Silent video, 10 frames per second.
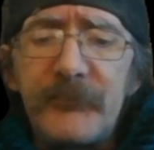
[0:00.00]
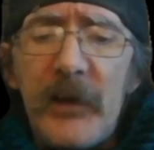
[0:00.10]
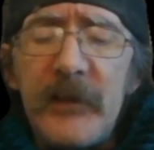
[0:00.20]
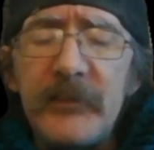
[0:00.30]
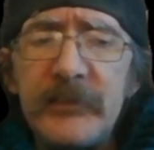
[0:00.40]

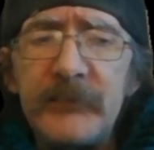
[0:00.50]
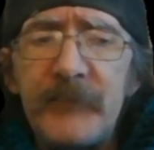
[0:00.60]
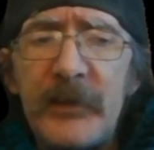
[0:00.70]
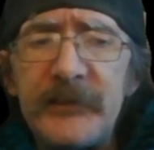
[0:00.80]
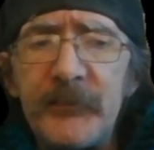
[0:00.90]
by
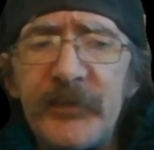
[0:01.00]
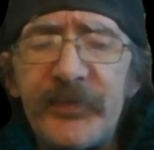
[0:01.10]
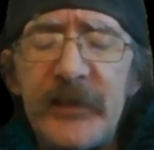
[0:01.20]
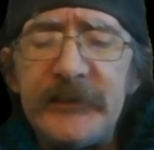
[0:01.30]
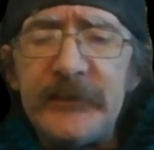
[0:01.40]
the name of
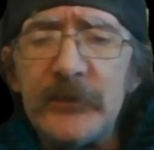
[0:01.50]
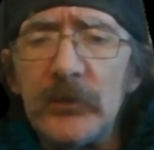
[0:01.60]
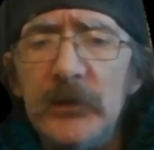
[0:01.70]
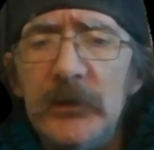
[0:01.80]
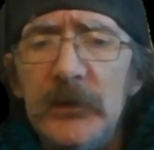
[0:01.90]

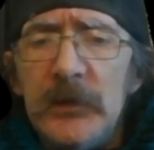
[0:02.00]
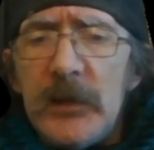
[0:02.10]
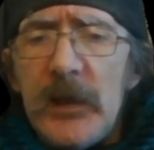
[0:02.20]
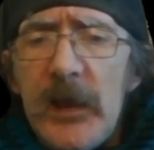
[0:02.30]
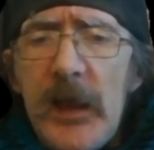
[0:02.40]
Theniel.
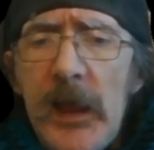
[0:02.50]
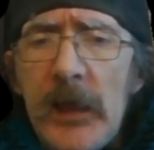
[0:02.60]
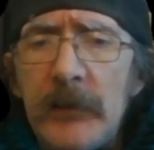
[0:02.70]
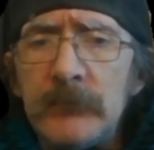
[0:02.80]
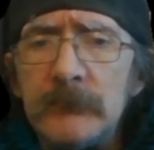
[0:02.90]

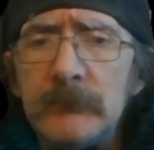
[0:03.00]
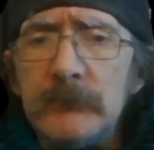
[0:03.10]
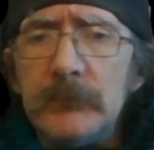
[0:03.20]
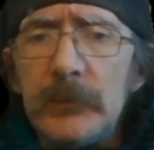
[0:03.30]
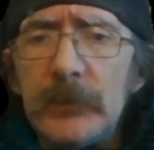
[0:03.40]
And
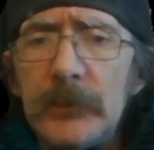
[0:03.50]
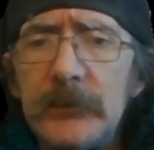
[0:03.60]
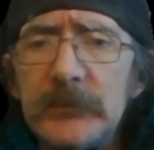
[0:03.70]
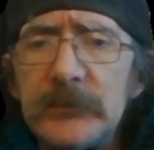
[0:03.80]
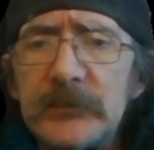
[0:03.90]

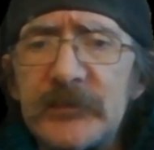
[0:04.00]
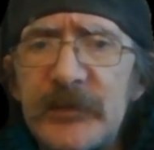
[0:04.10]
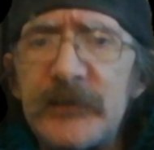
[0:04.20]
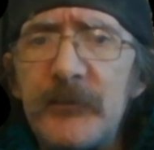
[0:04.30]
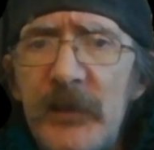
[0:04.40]
to
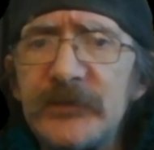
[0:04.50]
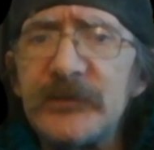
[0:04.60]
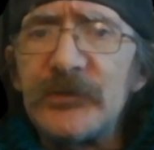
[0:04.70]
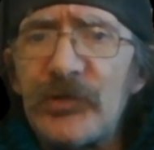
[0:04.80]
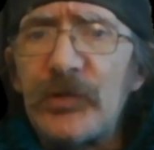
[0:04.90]
send a
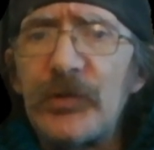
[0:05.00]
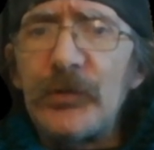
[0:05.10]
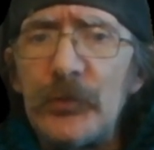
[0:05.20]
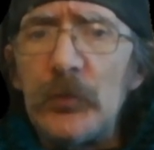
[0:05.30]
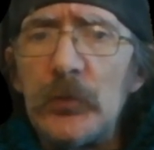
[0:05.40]
message
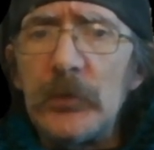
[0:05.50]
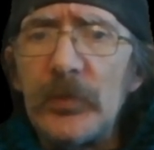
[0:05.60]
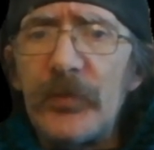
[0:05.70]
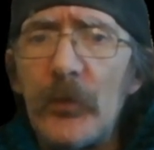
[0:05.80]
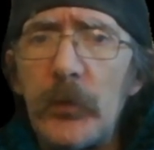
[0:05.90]
to
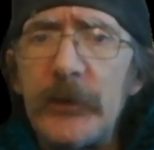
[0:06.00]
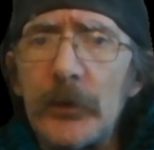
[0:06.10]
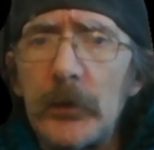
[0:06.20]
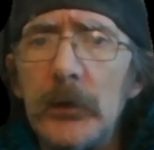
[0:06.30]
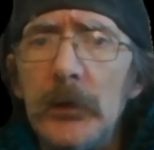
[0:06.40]
the
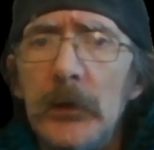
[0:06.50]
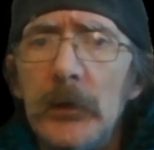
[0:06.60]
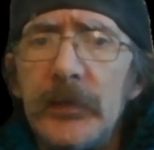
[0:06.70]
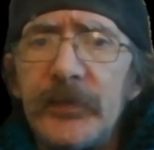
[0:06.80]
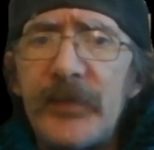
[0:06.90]
Weir
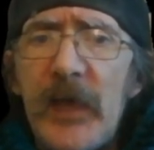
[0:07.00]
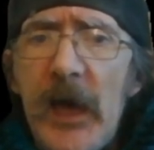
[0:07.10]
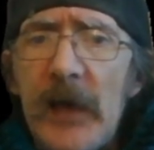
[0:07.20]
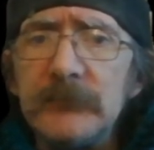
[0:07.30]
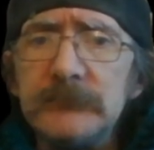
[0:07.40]

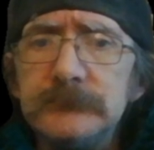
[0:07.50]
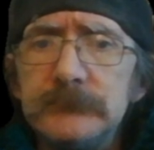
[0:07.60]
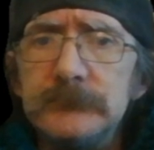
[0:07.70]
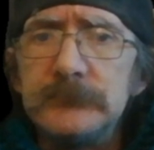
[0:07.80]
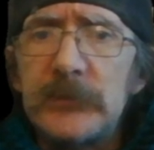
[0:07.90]
that,
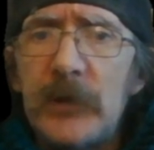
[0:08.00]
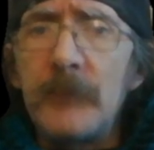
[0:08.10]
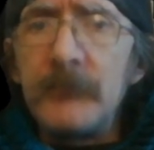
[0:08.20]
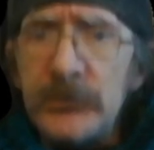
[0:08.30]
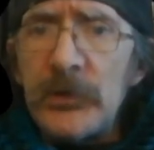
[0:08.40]

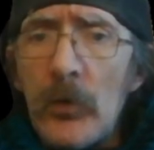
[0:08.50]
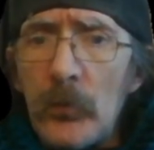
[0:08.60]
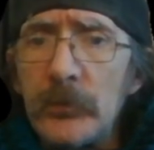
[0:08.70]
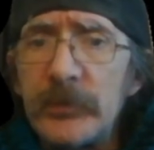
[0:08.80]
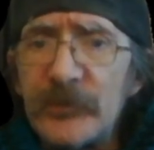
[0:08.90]
come,
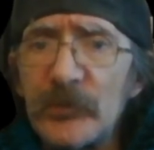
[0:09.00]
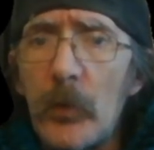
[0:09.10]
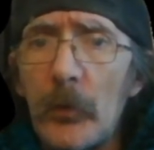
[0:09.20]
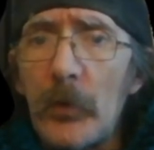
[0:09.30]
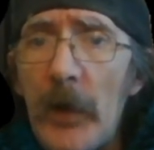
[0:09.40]
this is
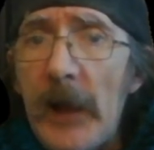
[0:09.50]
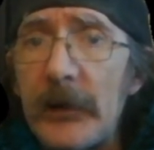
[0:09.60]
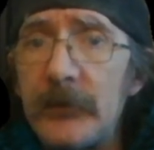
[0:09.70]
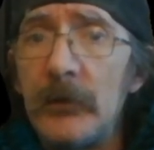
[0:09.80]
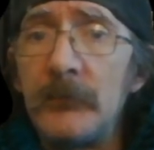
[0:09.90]
where we're
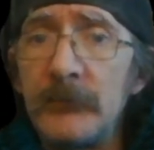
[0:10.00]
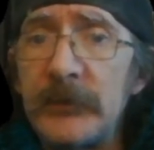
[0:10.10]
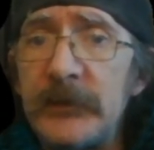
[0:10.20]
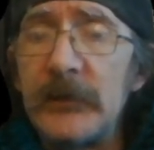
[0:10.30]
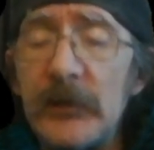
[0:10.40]
at,
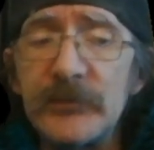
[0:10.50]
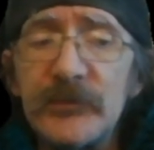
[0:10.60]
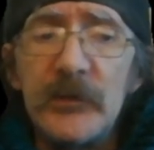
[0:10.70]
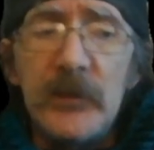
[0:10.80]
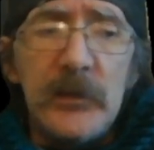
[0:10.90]
come get
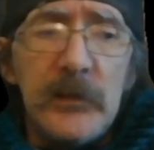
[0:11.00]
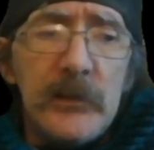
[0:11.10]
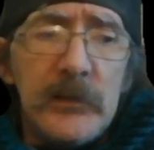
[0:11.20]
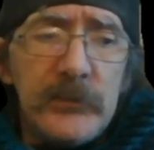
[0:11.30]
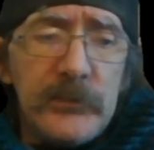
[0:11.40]
us.
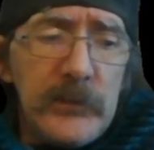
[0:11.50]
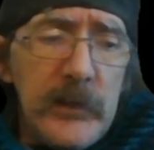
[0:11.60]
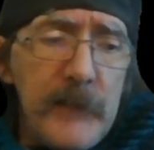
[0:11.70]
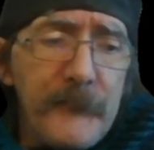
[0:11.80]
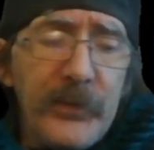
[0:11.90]

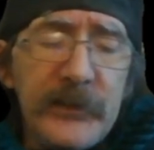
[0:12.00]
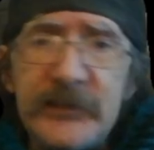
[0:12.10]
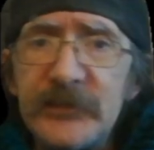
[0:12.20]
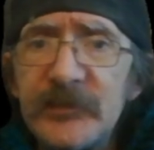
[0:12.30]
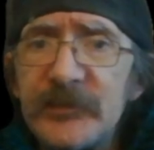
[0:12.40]
But
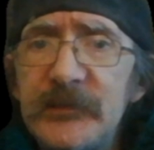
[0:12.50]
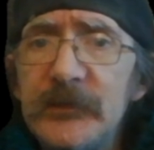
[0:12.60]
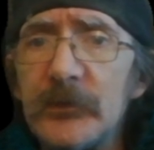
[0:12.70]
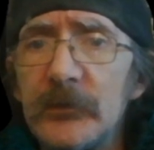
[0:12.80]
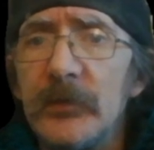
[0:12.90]
he doesn't
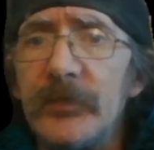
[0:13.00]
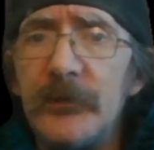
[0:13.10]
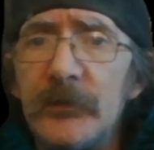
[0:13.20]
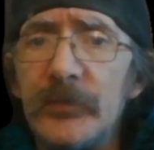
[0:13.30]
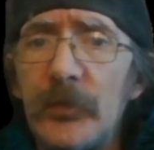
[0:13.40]
see her.
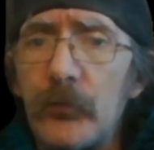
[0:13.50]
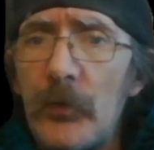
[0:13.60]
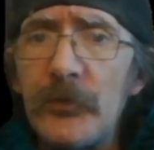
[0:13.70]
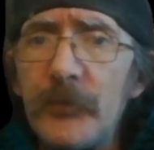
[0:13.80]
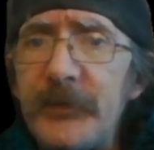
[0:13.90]
The
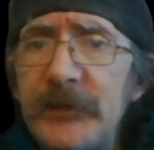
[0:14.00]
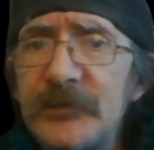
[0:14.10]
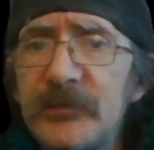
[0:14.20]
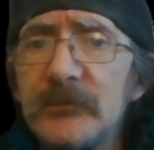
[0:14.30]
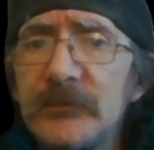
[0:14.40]
runner
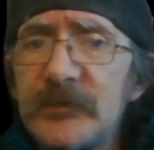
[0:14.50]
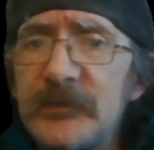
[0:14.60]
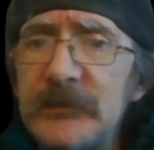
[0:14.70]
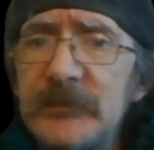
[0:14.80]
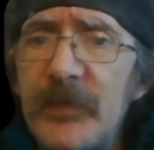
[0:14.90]
beast
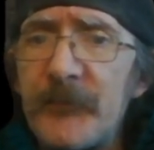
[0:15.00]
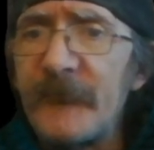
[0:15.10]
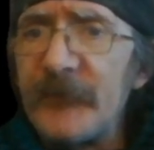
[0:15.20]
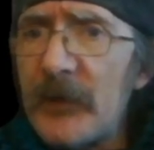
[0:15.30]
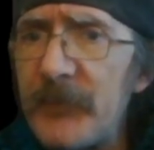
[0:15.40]
sees them
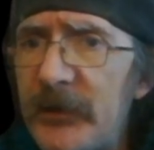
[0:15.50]
every time they